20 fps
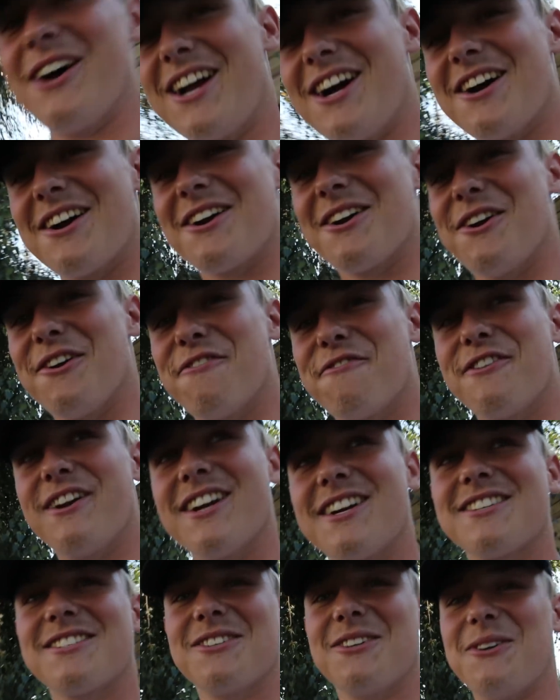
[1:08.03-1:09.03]
I got it all
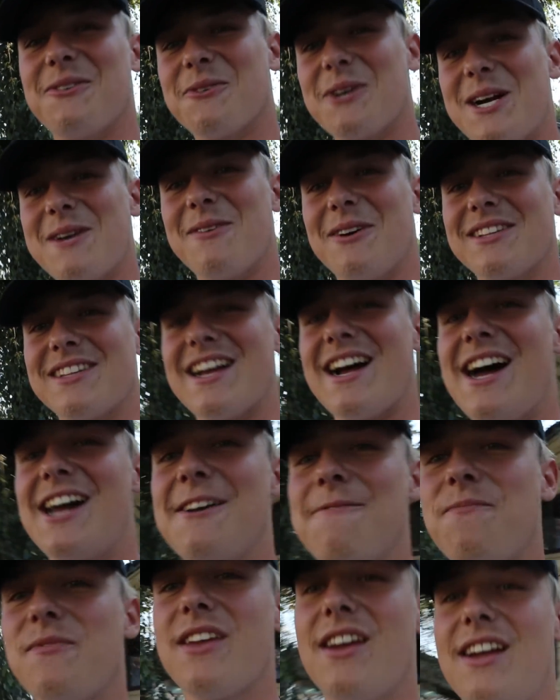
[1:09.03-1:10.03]
fixed, so don't worry about
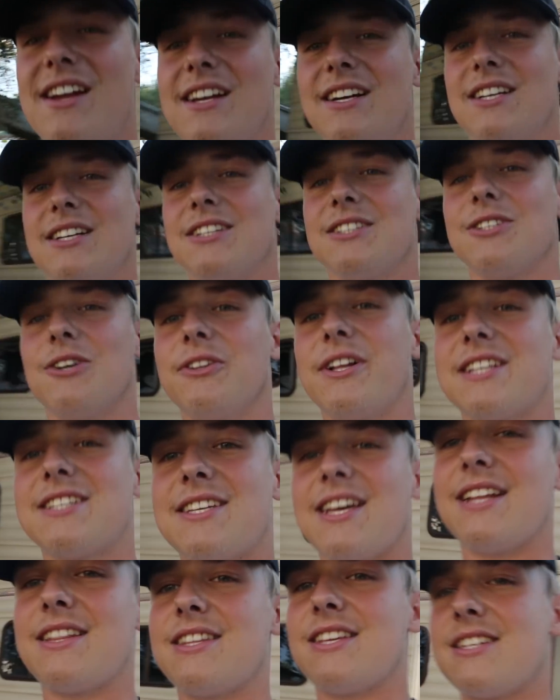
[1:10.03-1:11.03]
that. So let's
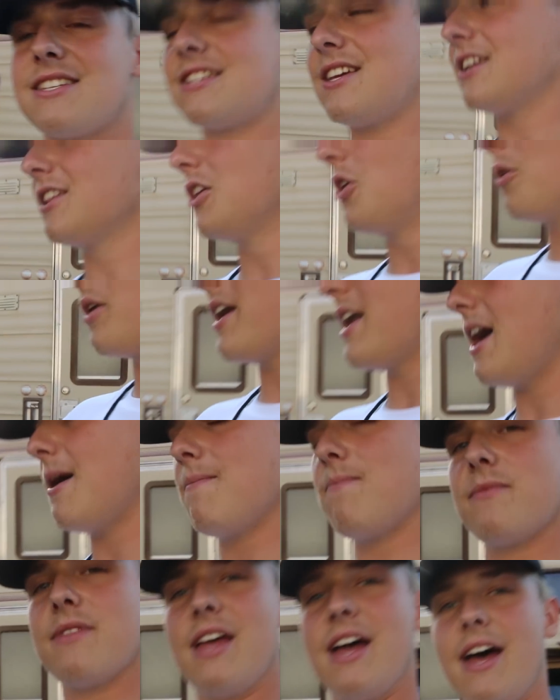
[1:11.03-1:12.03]
get this thing loaded
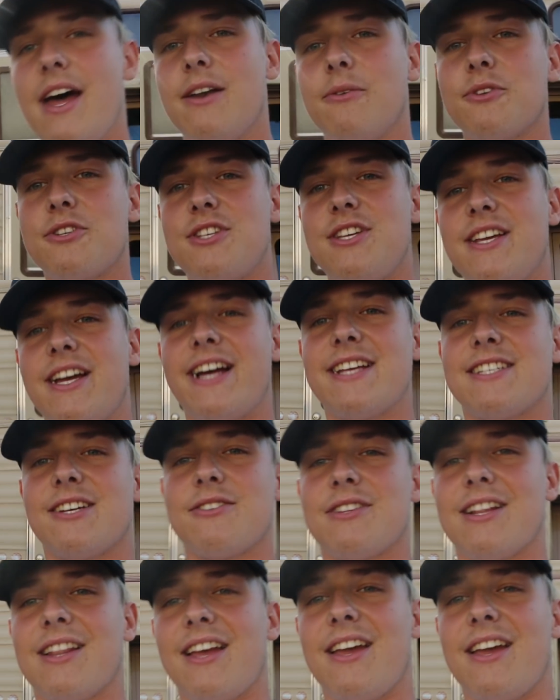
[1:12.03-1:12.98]
up and see you guys at the